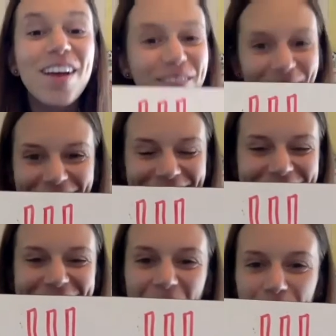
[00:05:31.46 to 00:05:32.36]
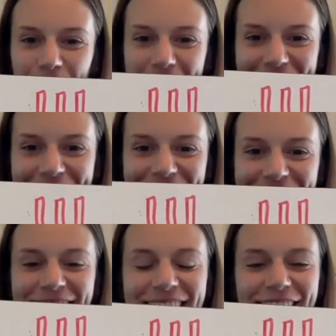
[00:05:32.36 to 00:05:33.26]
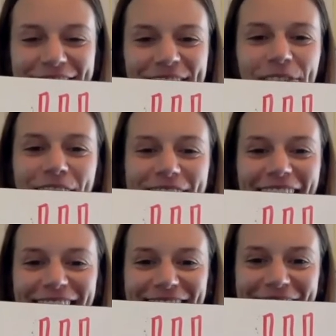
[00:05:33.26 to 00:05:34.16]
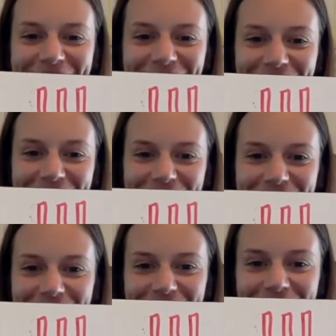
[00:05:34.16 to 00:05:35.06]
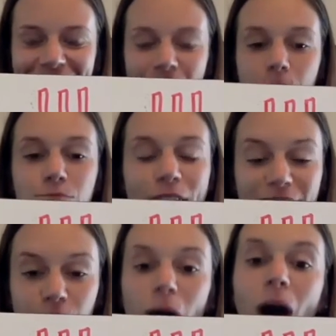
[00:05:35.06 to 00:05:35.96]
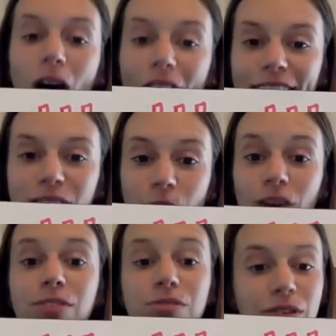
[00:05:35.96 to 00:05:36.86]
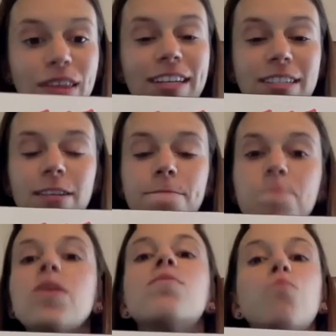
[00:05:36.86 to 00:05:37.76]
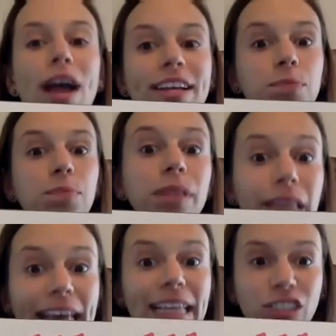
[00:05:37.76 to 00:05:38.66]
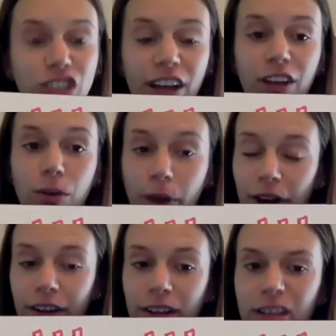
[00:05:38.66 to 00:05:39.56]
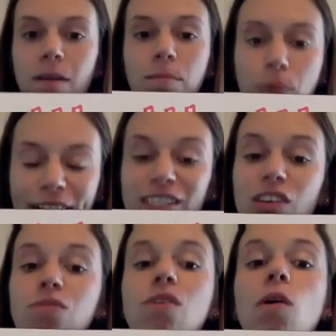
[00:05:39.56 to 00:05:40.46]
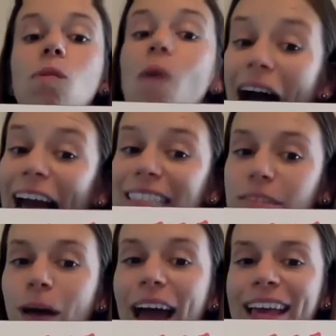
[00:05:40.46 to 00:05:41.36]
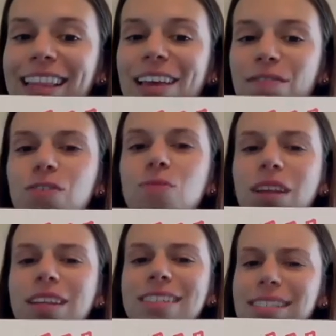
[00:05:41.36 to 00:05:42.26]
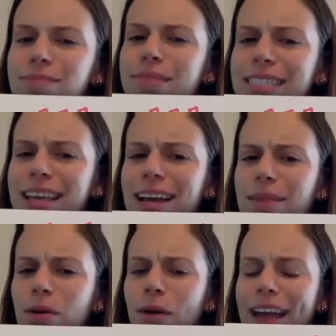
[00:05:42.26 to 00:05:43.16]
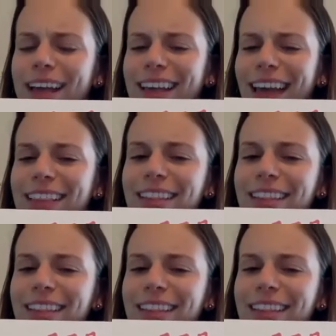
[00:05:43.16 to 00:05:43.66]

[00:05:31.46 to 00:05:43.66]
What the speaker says: Write a number sentence to show what I did. Press pause while you do this. Press play to check your work. Press the rewind button if you want to see me take them away again.